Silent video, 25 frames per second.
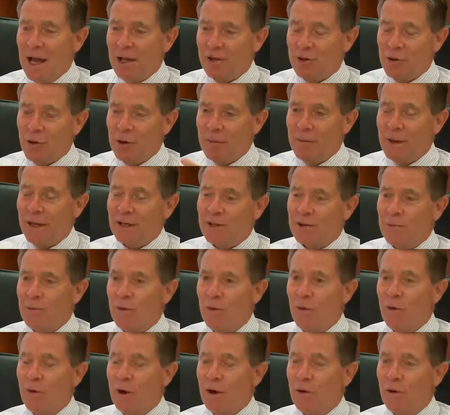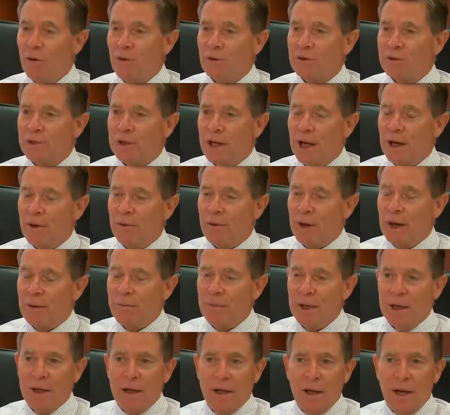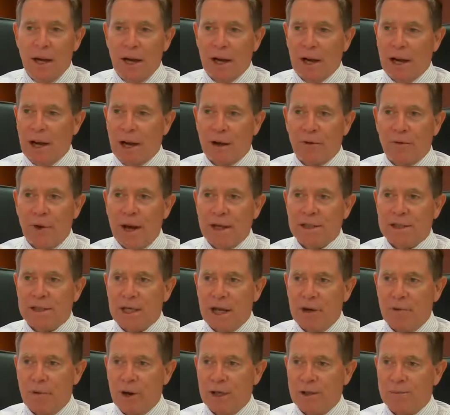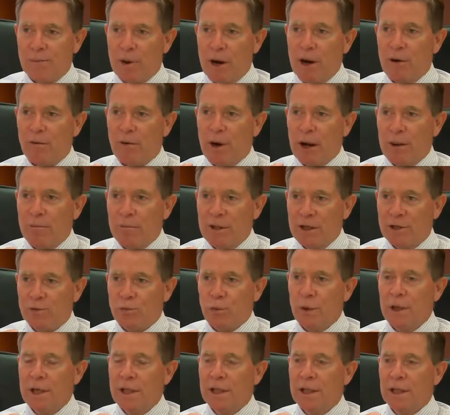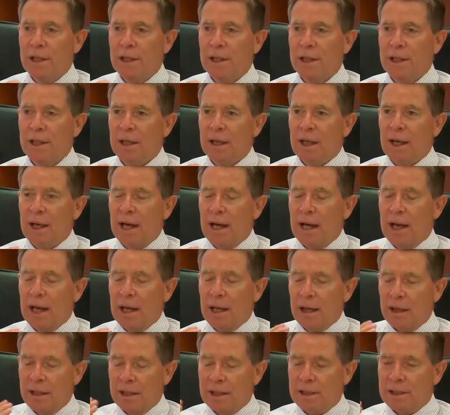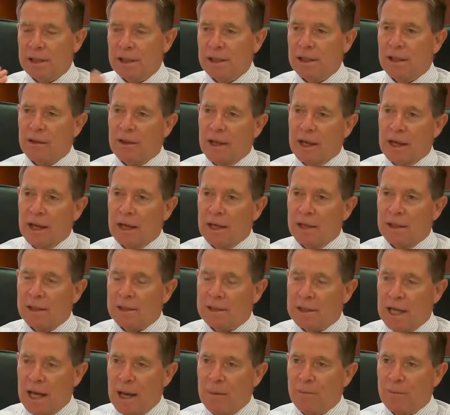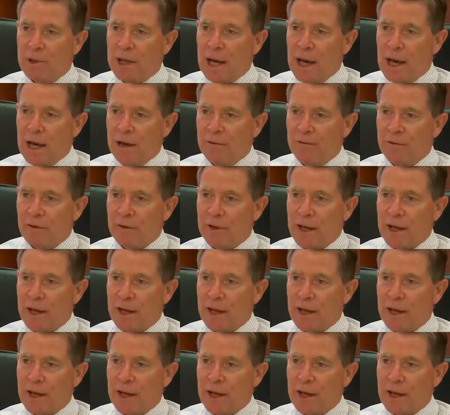And talking about Temora, also a great 10-race program this week leads into their TAB Carnival